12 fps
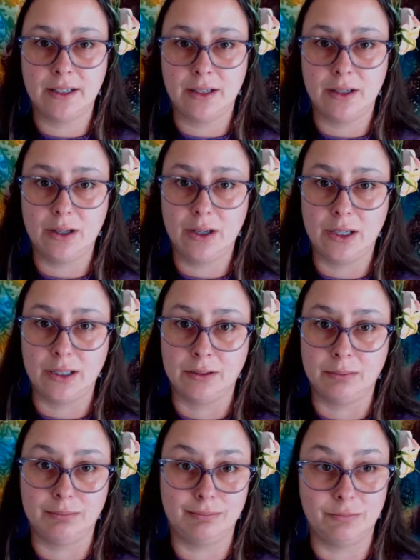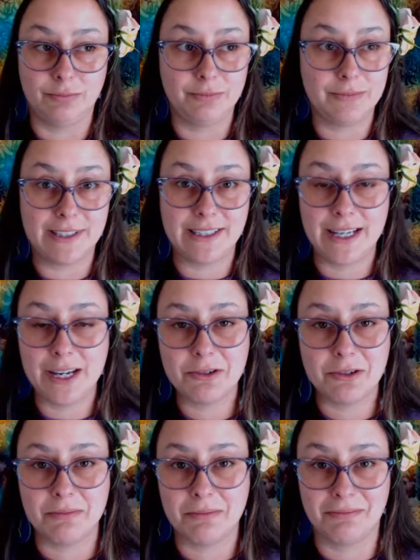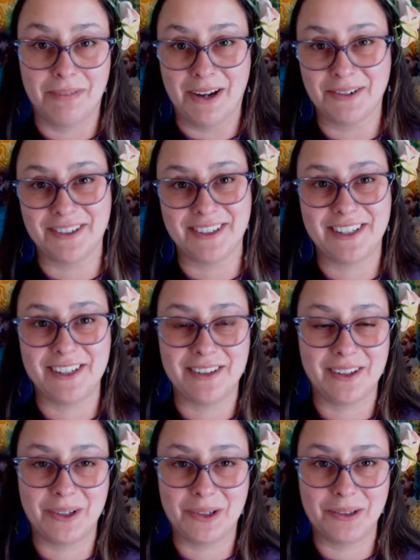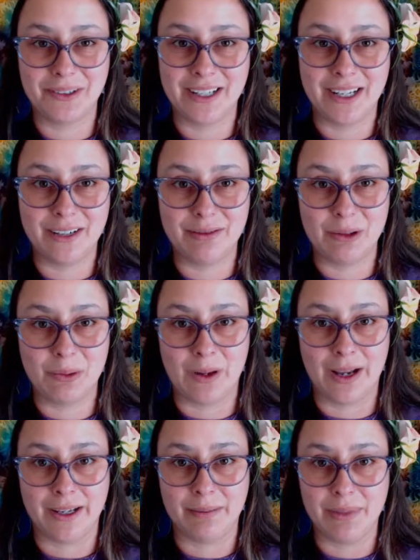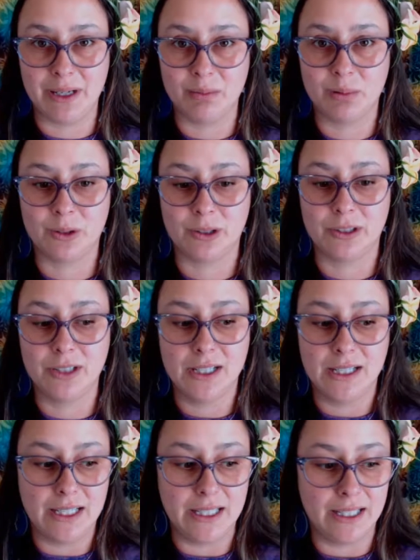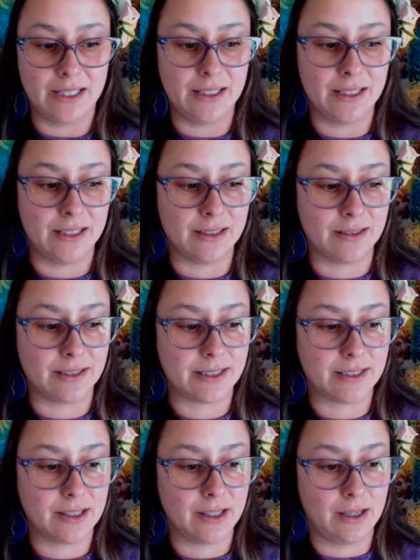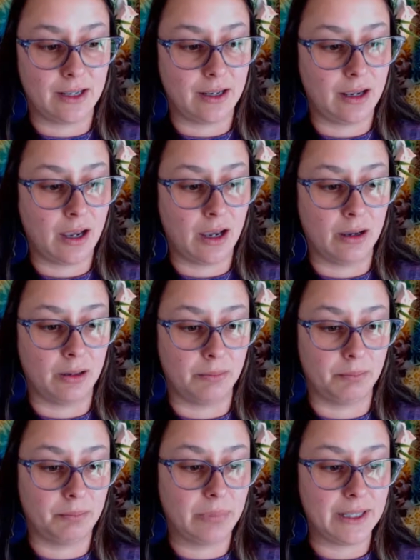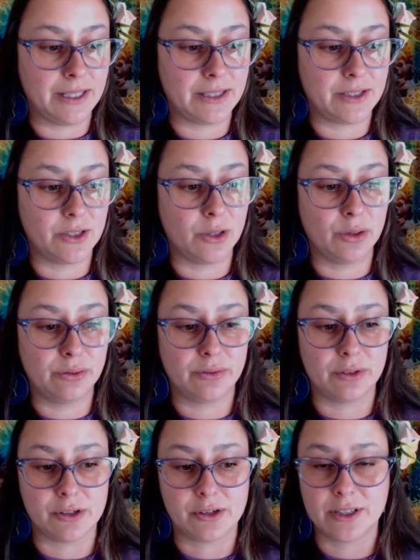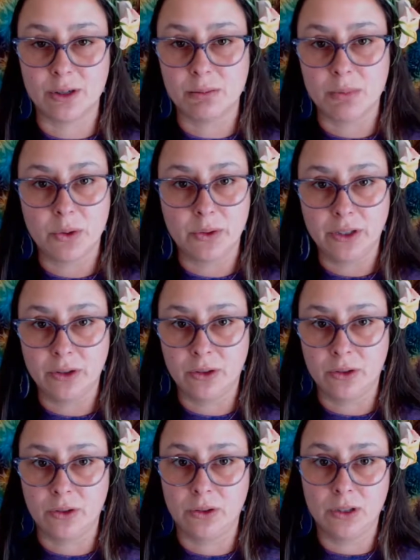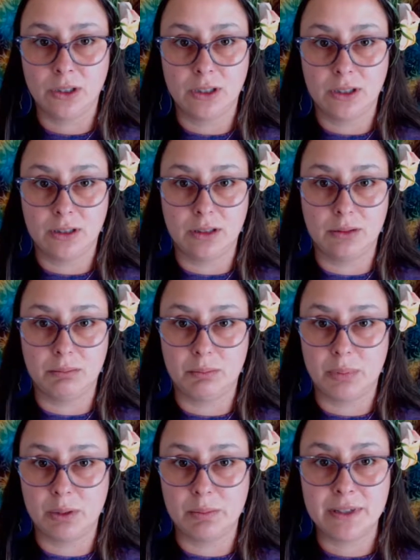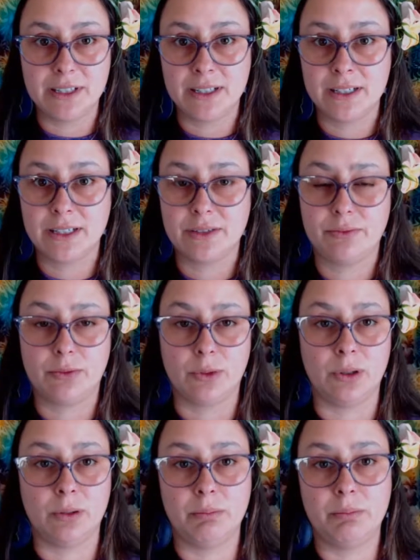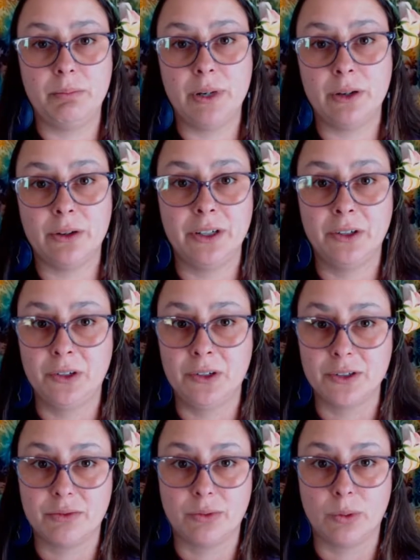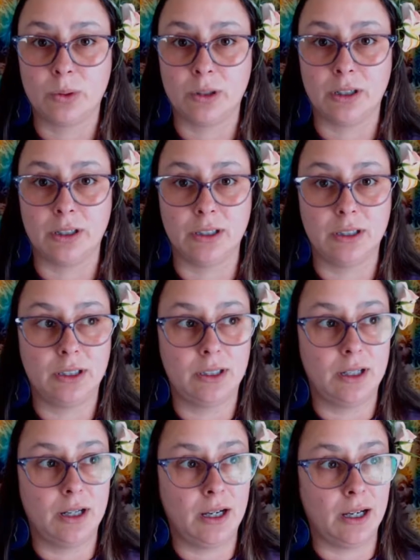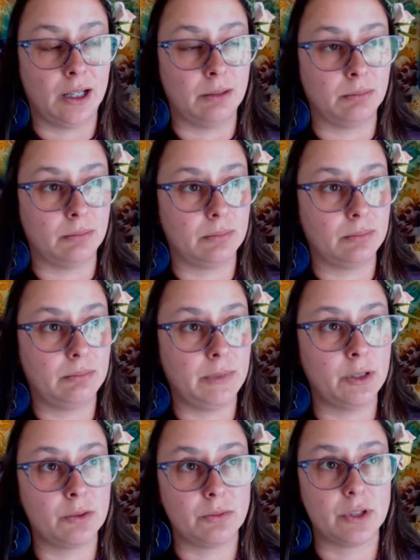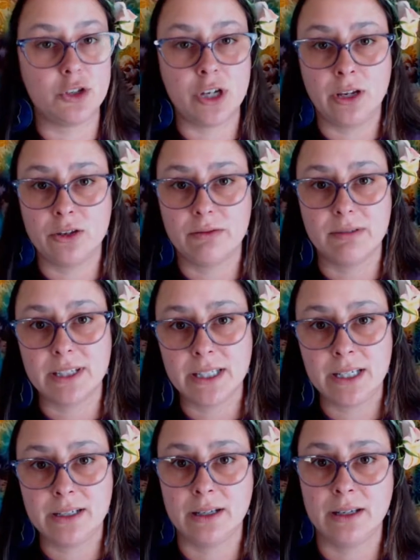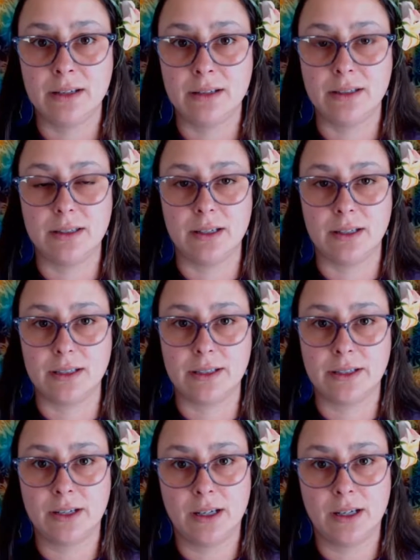a sacred mountain to the native Hawaiian people. It is a place to go for ceremonial purposes, for burials, for the change of the seasons. It's